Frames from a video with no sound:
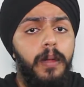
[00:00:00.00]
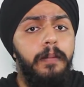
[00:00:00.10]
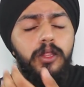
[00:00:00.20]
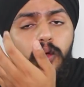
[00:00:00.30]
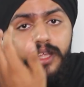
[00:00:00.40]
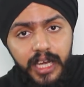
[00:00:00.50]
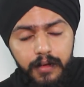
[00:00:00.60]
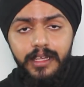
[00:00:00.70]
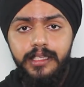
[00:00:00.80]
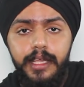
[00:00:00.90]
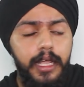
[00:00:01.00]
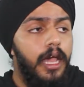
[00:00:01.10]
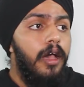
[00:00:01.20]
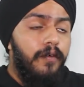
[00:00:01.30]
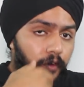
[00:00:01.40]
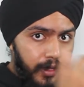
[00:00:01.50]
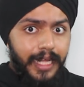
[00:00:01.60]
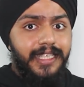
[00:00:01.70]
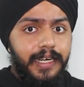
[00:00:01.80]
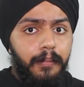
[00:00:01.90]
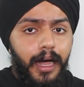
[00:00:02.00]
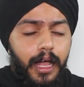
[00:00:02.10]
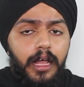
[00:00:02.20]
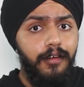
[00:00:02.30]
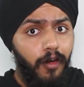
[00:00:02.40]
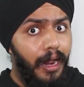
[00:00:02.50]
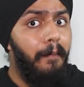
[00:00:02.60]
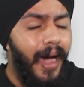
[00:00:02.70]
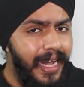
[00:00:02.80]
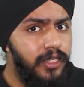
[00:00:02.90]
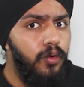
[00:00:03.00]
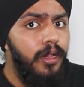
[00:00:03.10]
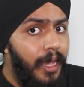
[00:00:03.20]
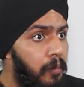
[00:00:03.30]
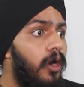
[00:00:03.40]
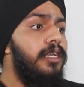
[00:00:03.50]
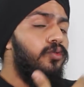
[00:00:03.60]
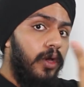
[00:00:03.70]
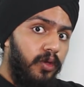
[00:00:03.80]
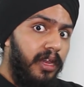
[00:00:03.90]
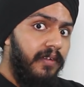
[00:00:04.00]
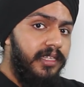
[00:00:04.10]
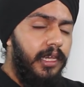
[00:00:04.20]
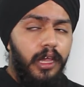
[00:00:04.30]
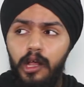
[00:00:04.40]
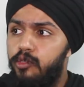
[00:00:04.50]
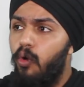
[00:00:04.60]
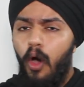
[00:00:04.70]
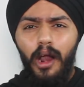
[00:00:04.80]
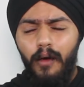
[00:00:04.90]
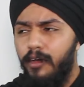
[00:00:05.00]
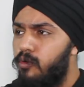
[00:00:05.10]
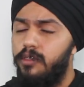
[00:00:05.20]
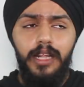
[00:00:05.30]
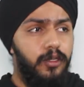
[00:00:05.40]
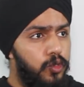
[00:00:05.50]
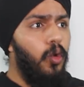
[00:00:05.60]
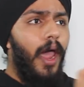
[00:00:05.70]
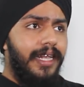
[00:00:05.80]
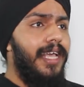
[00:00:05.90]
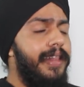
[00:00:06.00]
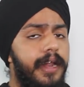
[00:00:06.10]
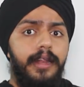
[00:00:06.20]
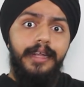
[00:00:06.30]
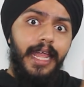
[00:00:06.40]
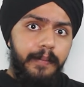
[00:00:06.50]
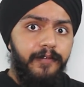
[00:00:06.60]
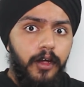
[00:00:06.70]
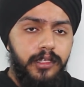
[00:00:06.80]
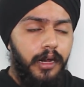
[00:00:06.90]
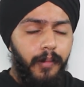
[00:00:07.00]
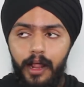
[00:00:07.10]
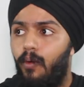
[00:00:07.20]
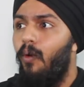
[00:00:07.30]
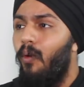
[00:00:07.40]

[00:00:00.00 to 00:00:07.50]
or maybe to a university for that ceramah. For like my school, they brought us to a university. So all of us was like so excited the day before ceramah, like,